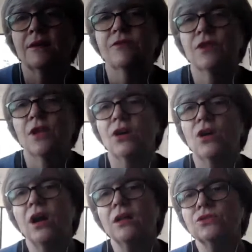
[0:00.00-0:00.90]
if the
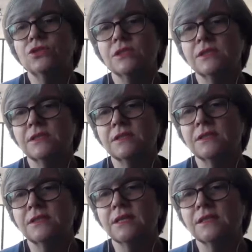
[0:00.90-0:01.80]
oncologist
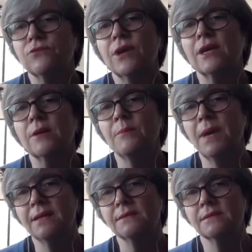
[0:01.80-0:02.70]
doesn't
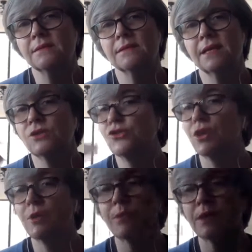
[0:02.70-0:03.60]
recommend that the
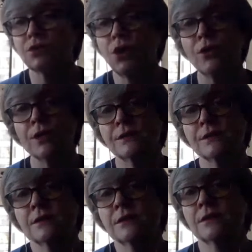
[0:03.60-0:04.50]
treatments
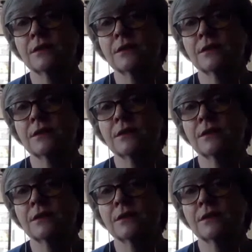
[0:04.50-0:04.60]
aren't,